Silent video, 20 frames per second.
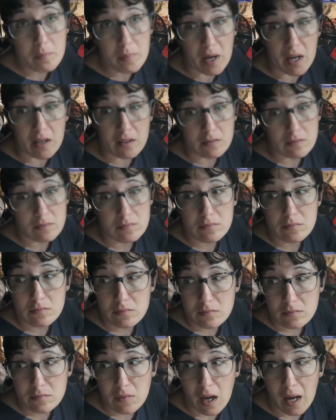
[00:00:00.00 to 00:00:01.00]
But
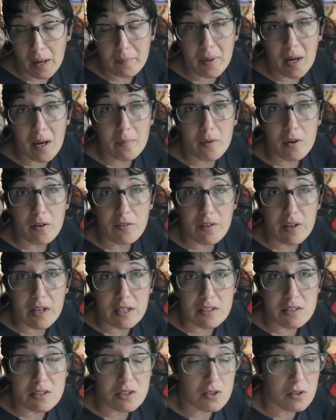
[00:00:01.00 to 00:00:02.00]
I'm not
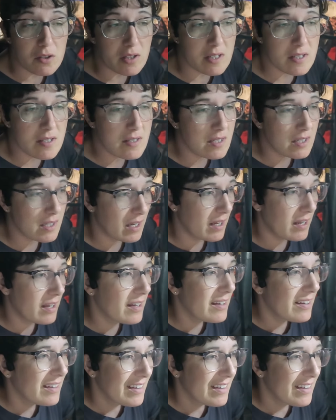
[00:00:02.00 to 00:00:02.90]
motivated to do this today.